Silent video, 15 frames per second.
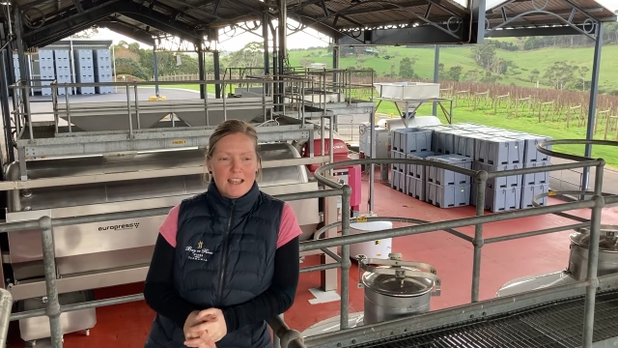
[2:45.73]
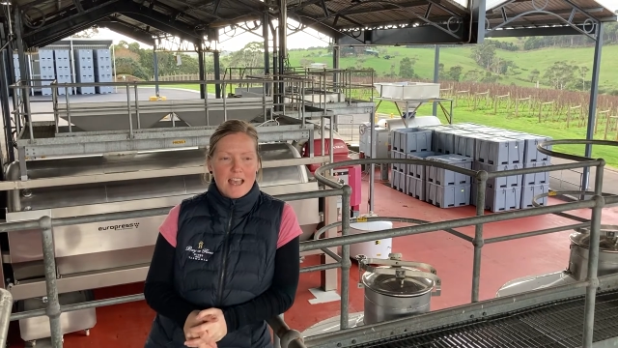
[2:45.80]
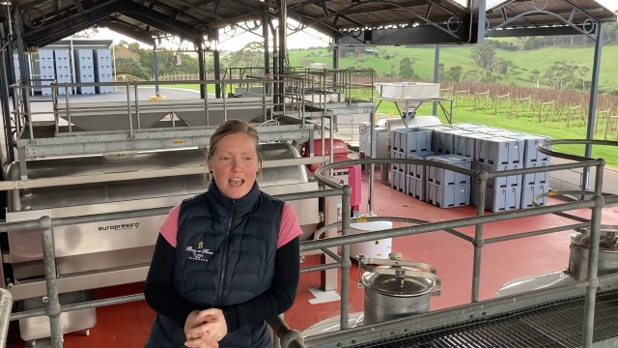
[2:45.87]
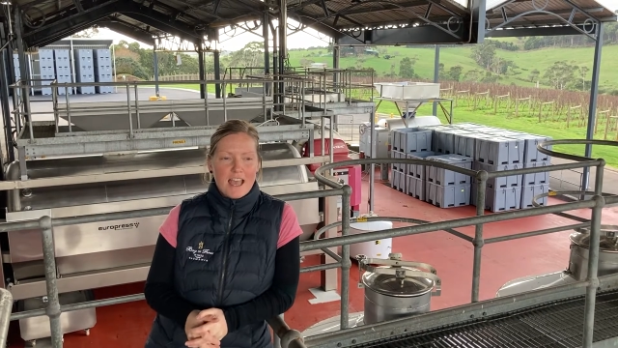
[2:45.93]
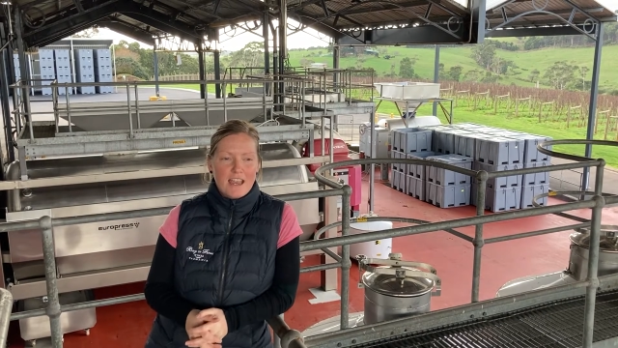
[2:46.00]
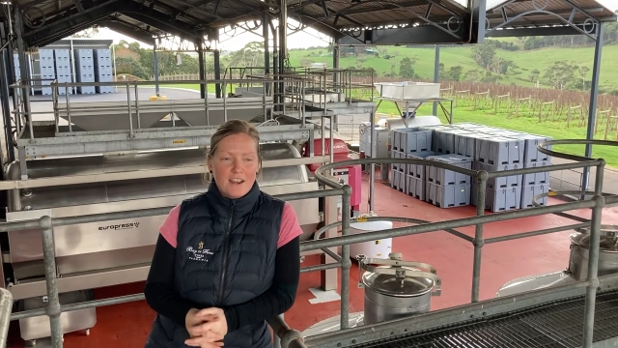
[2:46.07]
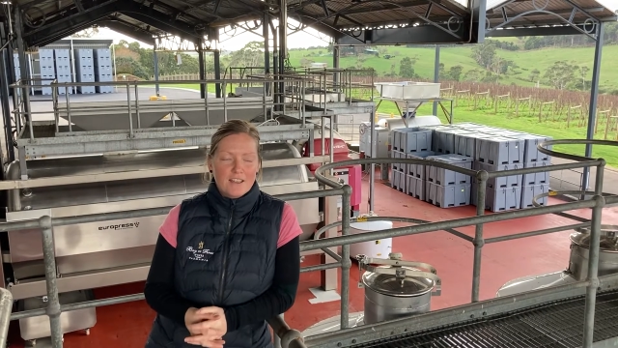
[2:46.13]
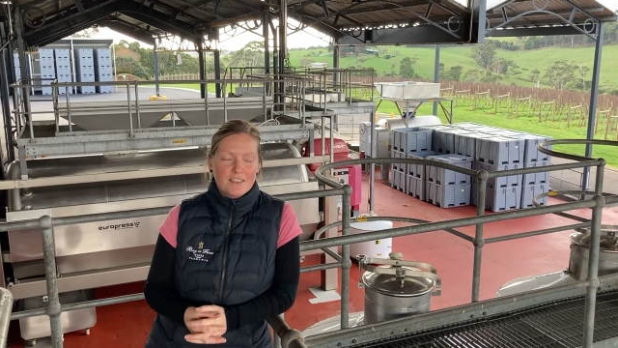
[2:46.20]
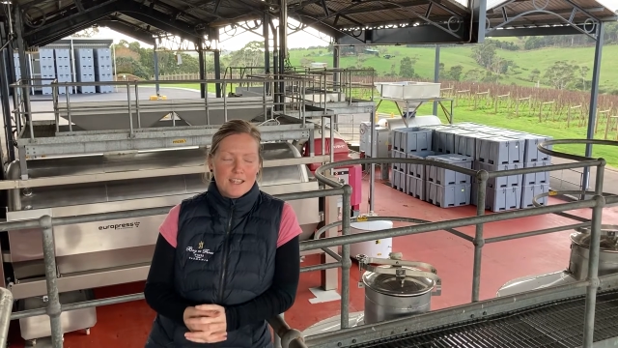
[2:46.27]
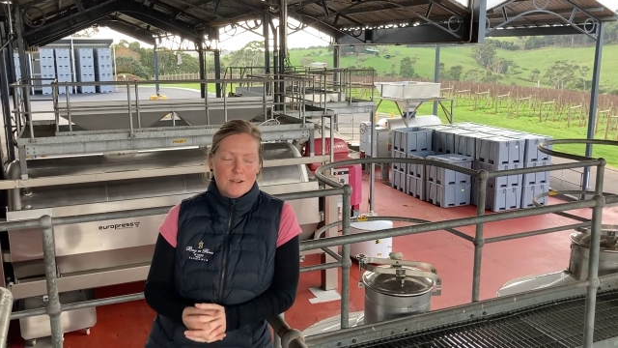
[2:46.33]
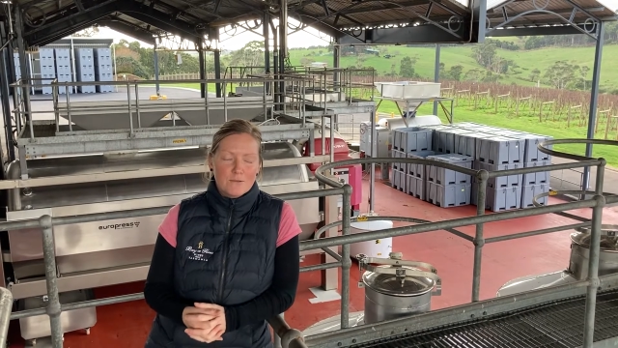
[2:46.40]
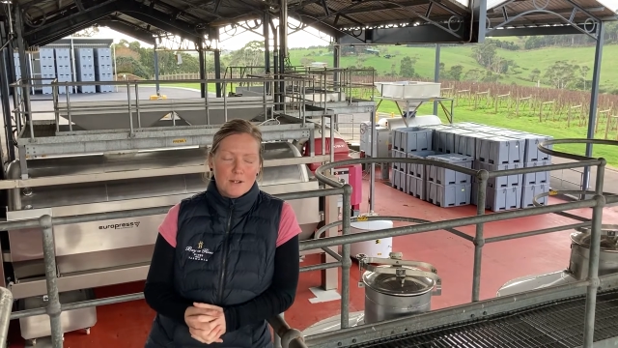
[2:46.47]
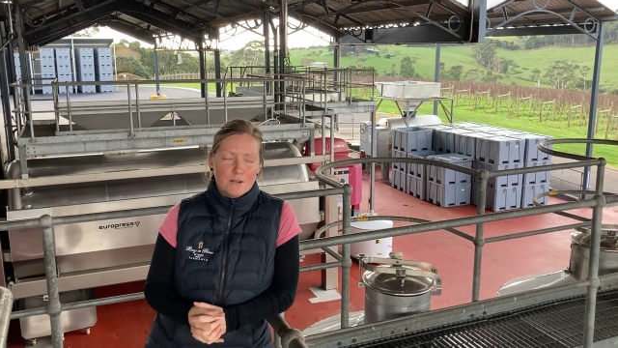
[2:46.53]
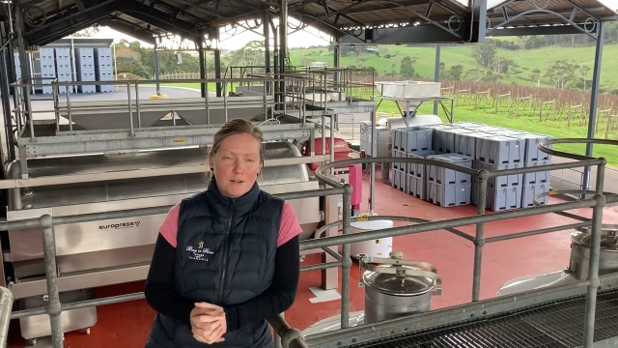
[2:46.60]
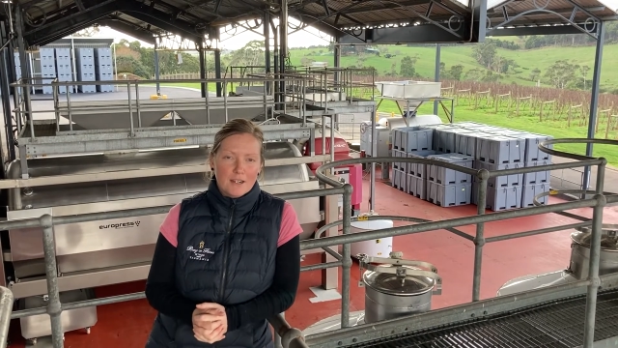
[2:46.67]
And I
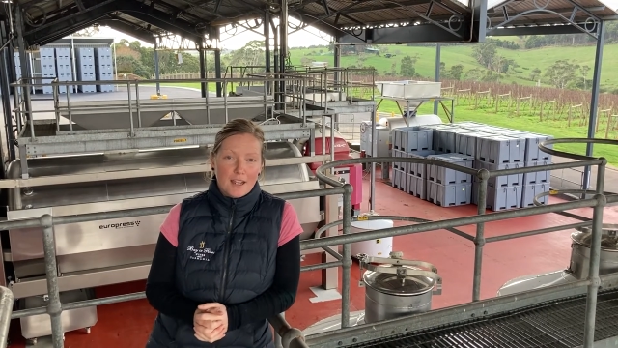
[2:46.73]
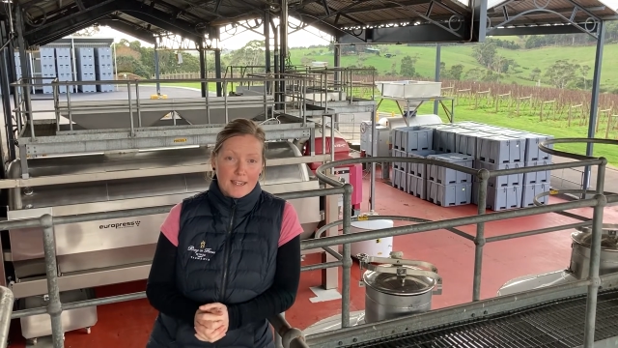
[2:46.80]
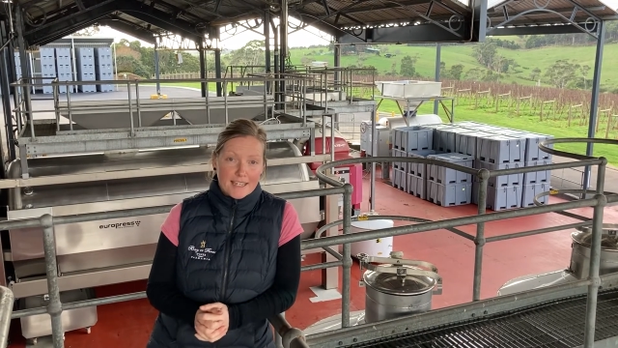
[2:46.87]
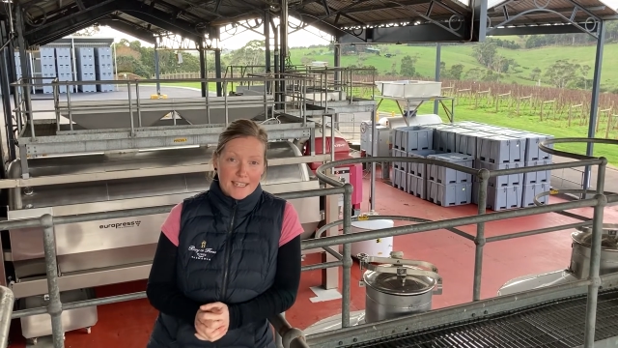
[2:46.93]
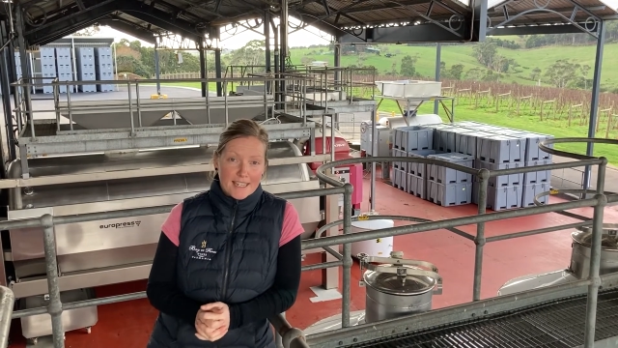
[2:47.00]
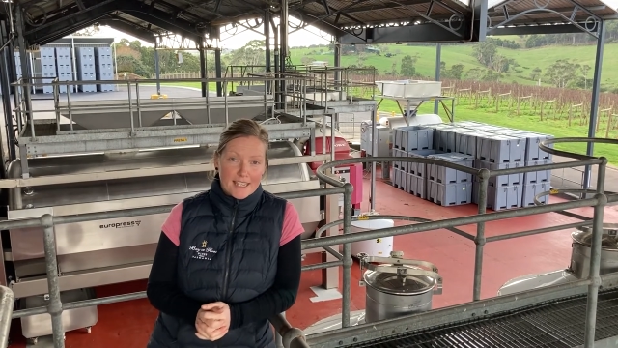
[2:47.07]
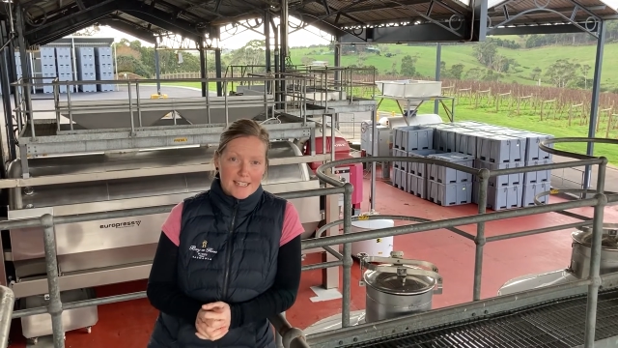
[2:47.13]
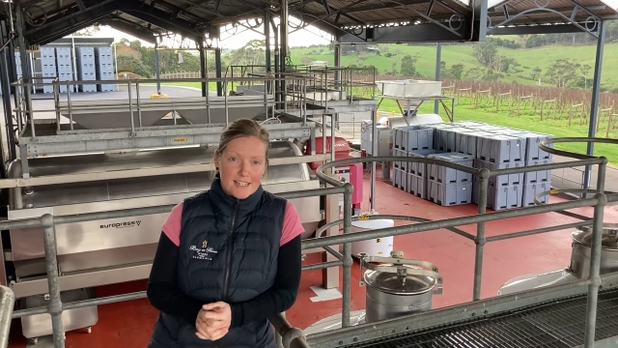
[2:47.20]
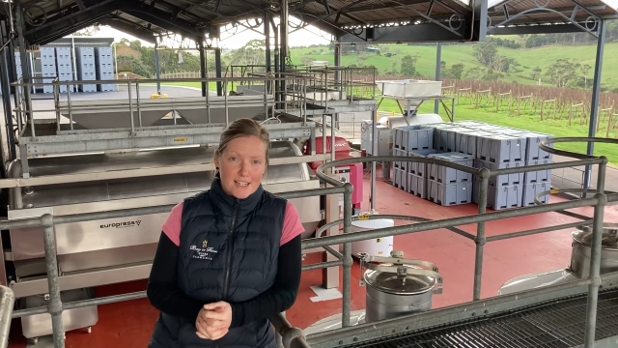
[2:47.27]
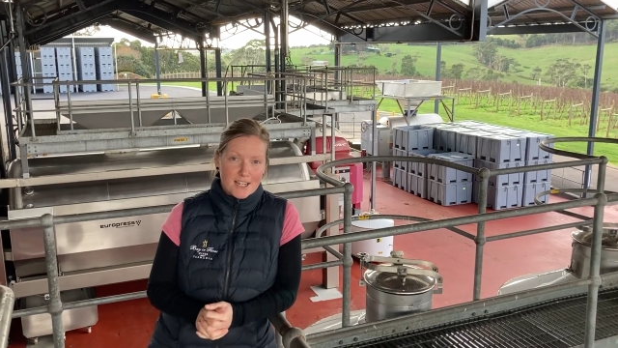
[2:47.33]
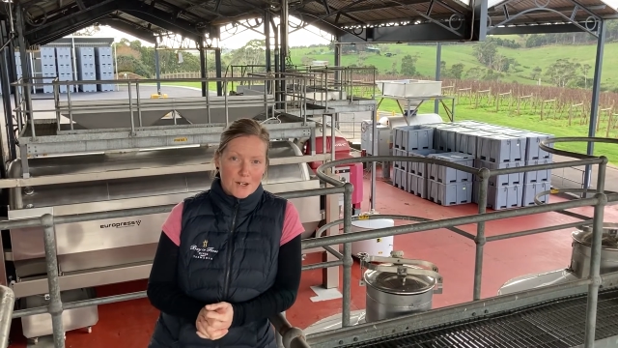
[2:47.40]
think we were lucky to